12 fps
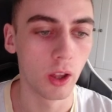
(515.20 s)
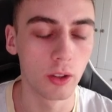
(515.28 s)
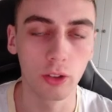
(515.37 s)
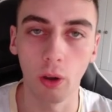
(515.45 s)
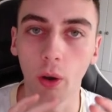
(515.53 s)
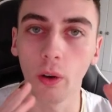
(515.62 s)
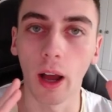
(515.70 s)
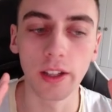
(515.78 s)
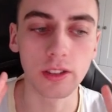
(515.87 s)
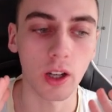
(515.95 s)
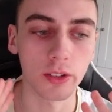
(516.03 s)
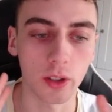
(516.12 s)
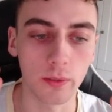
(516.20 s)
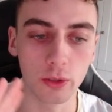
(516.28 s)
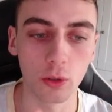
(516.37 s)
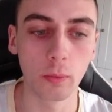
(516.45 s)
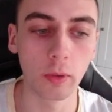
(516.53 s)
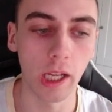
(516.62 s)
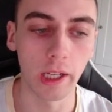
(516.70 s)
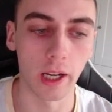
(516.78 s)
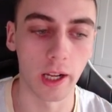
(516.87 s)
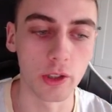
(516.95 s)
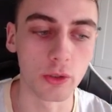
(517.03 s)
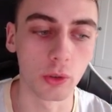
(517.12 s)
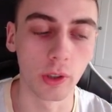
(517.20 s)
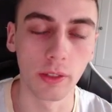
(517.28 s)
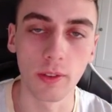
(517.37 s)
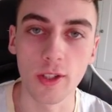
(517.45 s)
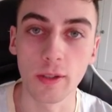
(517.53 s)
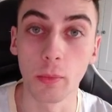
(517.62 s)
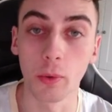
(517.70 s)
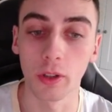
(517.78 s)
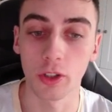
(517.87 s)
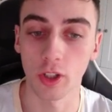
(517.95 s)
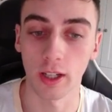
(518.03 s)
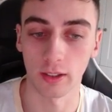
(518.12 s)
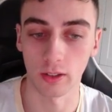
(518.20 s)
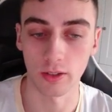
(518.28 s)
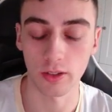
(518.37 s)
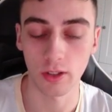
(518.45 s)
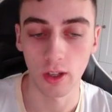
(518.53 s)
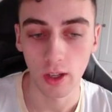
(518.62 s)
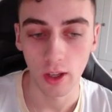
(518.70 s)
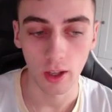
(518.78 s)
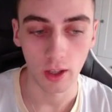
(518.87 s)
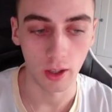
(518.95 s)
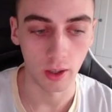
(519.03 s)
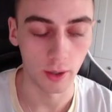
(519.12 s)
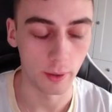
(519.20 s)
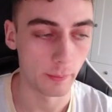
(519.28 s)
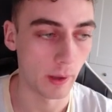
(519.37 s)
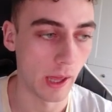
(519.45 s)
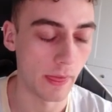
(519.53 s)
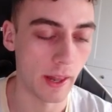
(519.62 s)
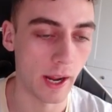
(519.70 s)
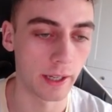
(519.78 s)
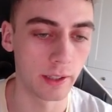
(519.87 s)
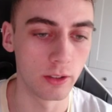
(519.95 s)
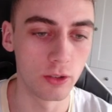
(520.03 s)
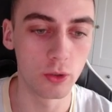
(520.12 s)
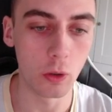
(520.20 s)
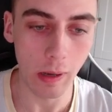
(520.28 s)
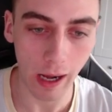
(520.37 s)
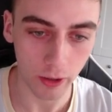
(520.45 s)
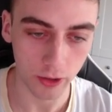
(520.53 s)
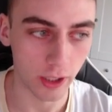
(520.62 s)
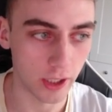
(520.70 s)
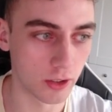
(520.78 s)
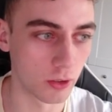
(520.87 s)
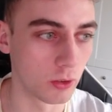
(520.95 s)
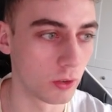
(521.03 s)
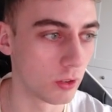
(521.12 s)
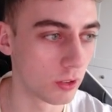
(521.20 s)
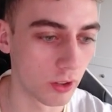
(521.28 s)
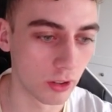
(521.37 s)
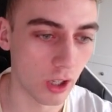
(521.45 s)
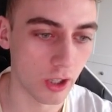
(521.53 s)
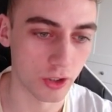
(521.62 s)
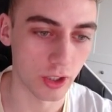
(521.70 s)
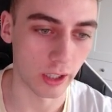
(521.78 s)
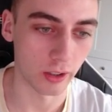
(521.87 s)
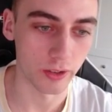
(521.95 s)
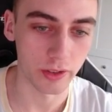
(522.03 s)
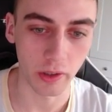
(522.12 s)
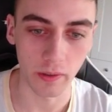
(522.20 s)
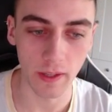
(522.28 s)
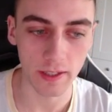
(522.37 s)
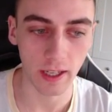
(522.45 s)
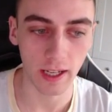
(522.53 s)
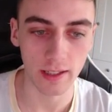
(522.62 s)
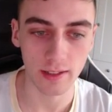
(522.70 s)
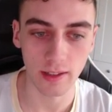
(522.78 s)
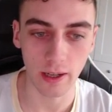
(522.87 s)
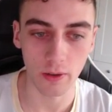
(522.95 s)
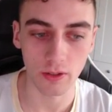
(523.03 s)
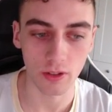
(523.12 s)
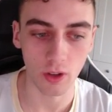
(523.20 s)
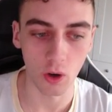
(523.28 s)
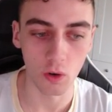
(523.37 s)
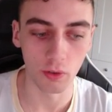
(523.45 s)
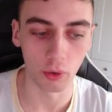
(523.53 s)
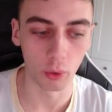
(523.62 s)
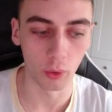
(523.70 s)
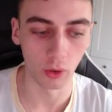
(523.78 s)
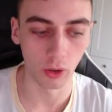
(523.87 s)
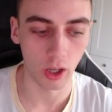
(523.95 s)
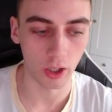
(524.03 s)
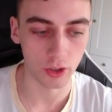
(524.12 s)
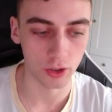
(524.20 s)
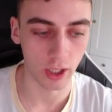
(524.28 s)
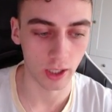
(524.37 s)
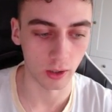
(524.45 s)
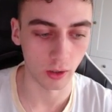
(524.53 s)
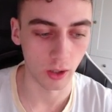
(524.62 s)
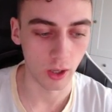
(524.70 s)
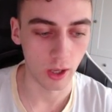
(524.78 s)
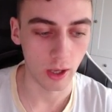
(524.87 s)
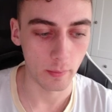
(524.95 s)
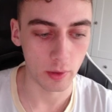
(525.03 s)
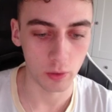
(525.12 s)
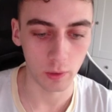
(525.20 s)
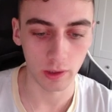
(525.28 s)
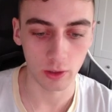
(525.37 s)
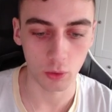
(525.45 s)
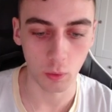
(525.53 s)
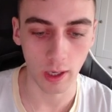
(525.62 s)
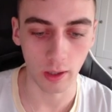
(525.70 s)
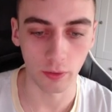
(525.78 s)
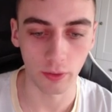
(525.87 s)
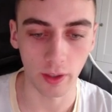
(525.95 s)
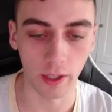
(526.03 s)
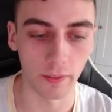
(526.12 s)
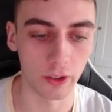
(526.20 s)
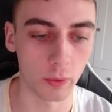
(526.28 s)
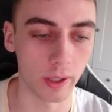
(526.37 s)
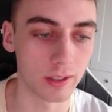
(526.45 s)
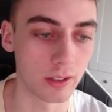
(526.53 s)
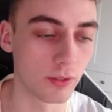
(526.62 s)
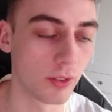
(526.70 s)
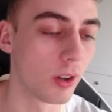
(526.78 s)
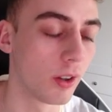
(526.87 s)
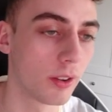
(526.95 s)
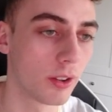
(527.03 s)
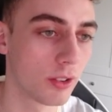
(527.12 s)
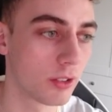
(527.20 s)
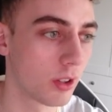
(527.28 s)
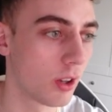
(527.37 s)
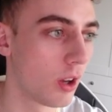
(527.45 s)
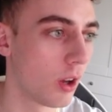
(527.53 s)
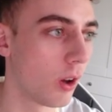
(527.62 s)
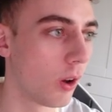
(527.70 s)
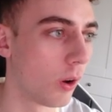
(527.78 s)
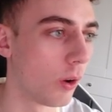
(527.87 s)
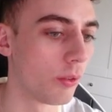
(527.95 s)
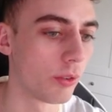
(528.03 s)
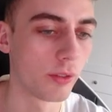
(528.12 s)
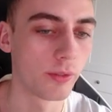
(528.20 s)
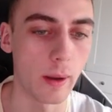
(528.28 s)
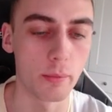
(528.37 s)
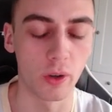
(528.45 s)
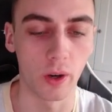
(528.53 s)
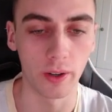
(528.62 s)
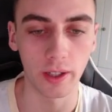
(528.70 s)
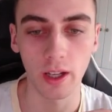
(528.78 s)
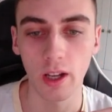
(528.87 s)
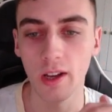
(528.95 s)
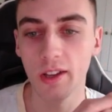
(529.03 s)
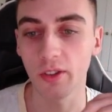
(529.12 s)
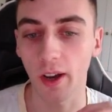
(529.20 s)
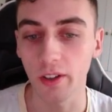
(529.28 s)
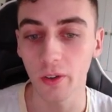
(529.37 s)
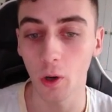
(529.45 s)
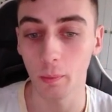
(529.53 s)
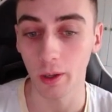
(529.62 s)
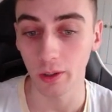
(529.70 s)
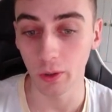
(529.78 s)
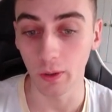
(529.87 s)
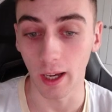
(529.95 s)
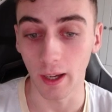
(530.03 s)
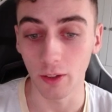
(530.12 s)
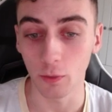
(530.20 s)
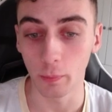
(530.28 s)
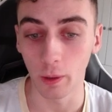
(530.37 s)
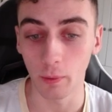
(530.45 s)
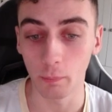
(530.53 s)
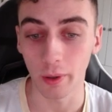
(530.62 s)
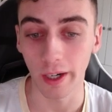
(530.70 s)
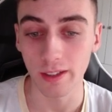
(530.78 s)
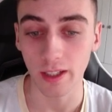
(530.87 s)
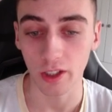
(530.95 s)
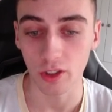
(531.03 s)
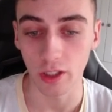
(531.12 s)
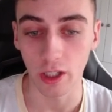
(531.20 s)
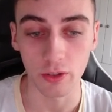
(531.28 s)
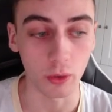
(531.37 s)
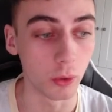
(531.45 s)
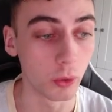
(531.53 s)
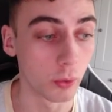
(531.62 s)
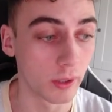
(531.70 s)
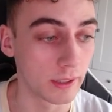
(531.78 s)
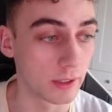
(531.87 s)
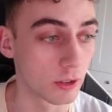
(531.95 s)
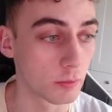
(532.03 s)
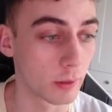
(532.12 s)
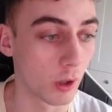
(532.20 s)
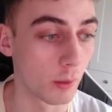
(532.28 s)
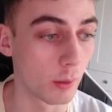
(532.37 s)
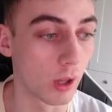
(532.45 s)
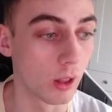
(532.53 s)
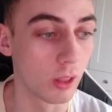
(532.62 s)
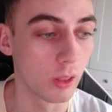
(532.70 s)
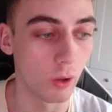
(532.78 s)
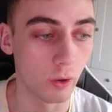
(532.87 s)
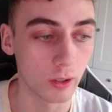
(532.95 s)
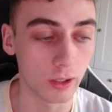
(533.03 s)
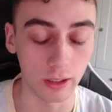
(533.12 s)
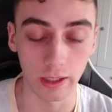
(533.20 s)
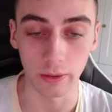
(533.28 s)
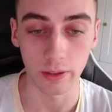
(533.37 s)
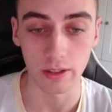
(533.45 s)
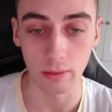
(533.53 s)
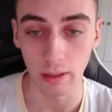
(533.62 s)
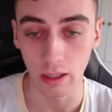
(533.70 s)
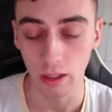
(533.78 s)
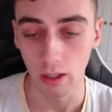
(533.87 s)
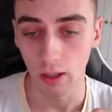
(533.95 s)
So I start off zoomed in and I draw in the smaller channels, and then I zoom out and I do the larger channels. So in this case there was this overall larger channel between the 12th and the 21st of February. So I don't know about you guys, but price action has already just become a lot clearer to me.